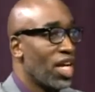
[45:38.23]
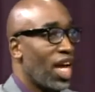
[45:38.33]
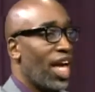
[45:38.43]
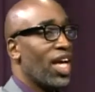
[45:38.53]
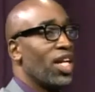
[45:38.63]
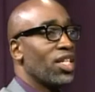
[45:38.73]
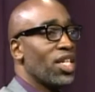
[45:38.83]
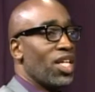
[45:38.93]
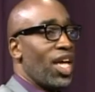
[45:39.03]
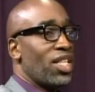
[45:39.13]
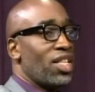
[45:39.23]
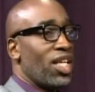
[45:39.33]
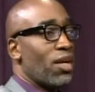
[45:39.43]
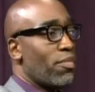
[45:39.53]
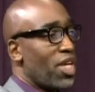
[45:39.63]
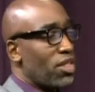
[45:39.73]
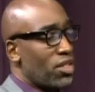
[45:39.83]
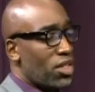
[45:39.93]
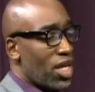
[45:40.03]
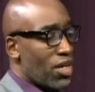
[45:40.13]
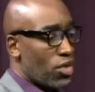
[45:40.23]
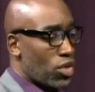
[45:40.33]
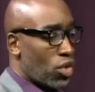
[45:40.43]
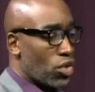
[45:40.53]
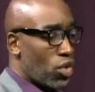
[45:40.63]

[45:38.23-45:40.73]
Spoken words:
And the thing of, and so